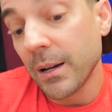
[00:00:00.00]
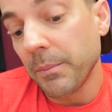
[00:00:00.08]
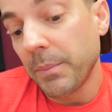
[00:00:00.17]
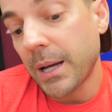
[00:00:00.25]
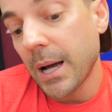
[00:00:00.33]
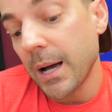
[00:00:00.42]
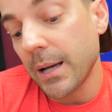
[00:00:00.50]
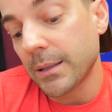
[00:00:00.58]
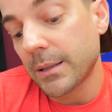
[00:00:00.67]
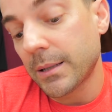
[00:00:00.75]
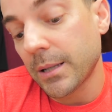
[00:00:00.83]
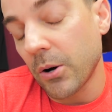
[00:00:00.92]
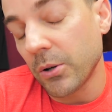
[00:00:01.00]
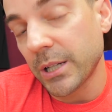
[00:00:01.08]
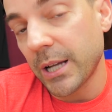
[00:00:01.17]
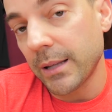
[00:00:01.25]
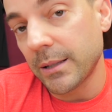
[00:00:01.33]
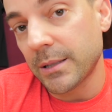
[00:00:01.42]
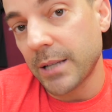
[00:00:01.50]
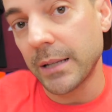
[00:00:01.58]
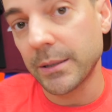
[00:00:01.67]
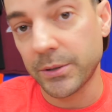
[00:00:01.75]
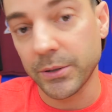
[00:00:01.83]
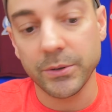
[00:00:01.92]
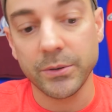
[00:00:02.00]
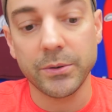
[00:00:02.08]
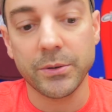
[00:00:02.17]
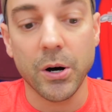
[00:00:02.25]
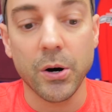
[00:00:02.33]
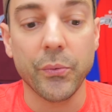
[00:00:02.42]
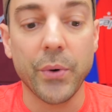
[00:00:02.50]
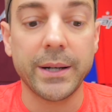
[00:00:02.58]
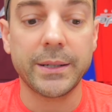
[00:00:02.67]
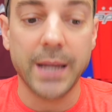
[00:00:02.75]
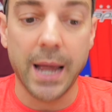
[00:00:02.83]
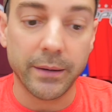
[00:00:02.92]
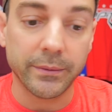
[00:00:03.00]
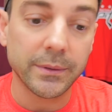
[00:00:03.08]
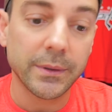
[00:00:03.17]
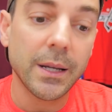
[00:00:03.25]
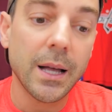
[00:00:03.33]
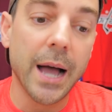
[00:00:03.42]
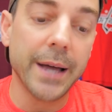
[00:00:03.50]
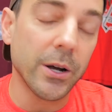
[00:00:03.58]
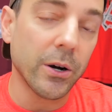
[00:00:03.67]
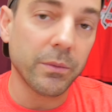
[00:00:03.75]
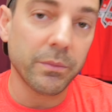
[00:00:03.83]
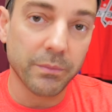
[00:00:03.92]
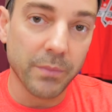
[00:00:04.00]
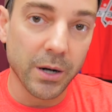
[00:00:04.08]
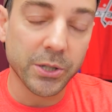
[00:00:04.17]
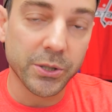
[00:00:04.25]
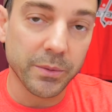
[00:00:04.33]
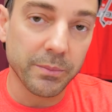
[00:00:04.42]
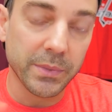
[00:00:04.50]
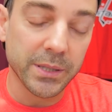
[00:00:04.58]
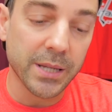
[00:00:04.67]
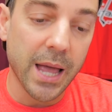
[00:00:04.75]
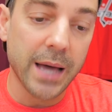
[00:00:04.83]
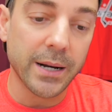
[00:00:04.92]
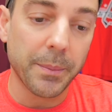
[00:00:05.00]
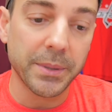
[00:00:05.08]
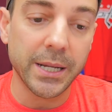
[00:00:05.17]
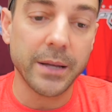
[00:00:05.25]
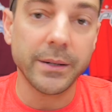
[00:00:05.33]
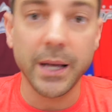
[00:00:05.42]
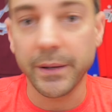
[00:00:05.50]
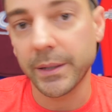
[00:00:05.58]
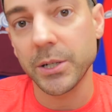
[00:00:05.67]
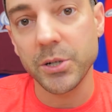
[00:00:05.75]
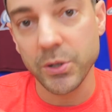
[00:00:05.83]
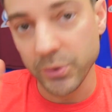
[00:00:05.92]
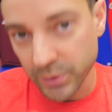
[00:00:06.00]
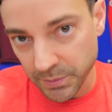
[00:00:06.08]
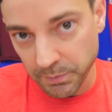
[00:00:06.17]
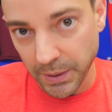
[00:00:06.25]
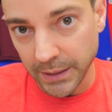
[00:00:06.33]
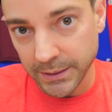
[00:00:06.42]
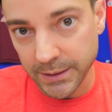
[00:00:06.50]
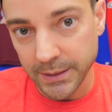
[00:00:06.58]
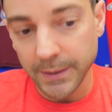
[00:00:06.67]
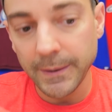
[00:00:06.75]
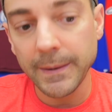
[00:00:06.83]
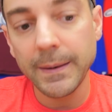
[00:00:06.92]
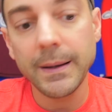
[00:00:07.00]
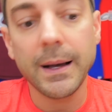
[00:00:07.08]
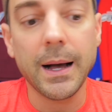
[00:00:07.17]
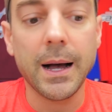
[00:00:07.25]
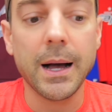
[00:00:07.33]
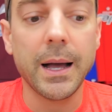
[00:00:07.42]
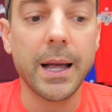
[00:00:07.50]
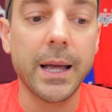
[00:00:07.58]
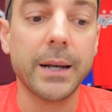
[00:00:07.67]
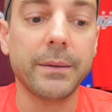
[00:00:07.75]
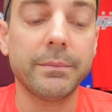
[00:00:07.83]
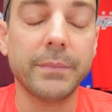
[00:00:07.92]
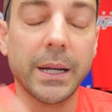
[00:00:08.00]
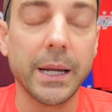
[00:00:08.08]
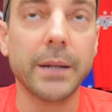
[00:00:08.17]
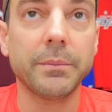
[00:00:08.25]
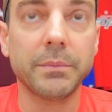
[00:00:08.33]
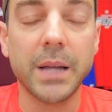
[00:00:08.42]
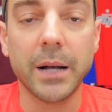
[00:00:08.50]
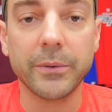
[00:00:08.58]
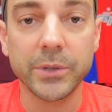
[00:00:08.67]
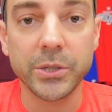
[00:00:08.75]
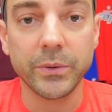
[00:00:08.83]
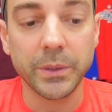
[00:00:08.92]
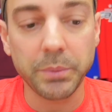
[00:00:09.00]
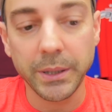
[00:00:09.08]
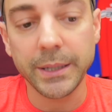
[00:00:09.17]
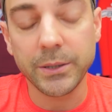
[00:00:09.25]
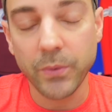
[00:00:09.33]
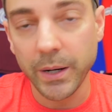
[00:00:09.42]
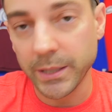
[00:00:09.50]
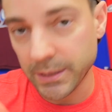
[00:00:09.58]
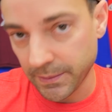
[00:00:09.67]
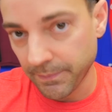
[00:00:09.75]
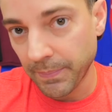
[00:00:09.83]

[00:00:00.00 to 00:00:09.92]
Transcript: because the goals against tend to go right down. I know Markstrom has had up and down health issues, but... Uh, and, again, Calgary's only playing twice.